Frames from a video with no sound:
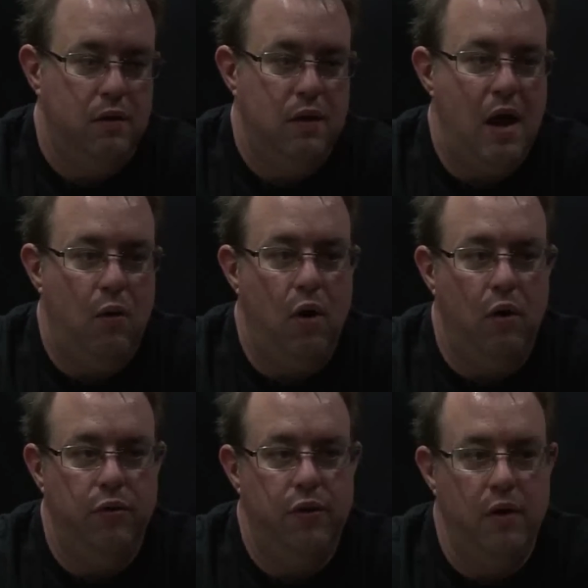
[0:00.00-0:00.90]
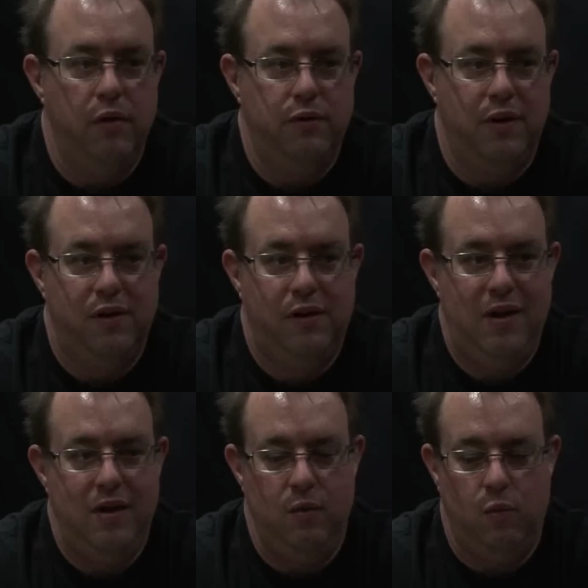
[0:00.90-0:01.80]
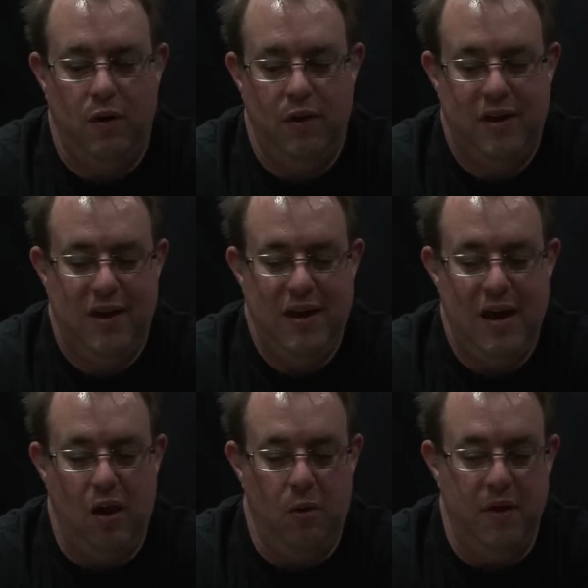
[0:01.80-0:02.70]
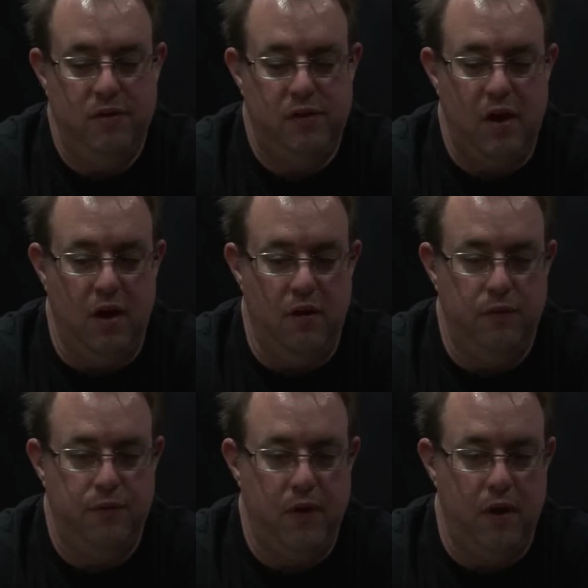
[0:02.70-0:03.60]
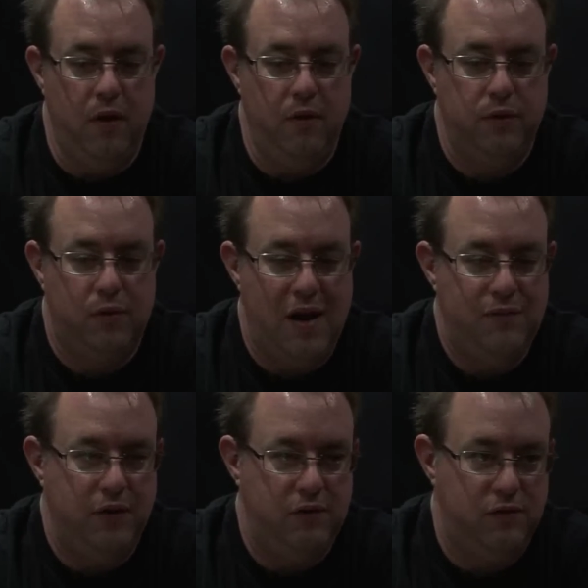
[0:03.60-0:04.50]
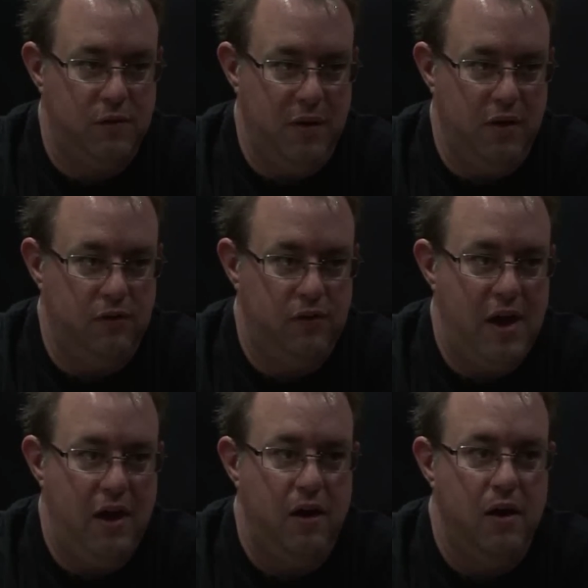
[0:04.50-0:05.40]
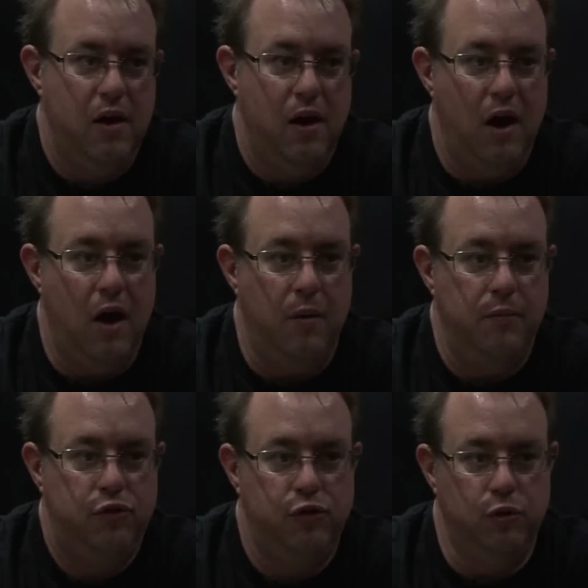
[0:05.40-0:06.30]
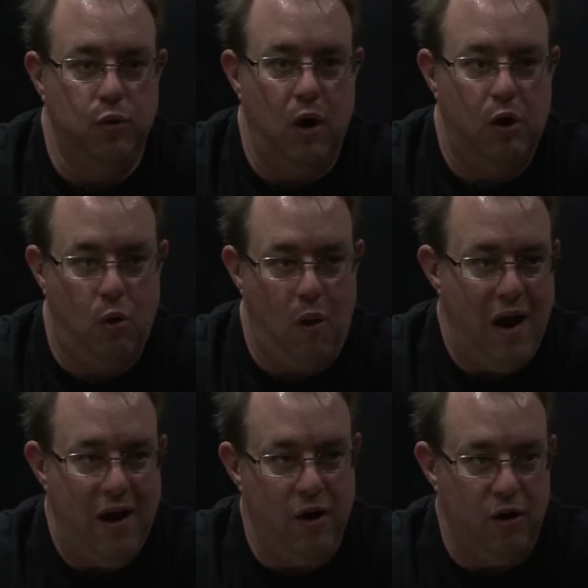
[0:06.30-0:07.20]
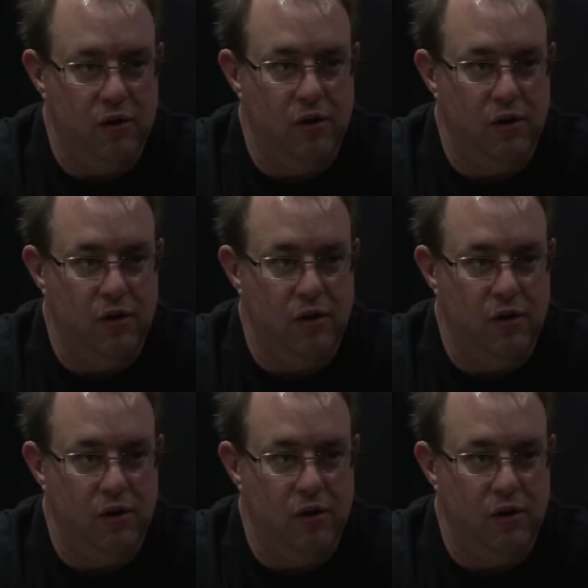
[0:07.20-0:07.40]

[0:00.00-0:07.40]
Yeah, well, one of the key elements of the crafting system is that to acquire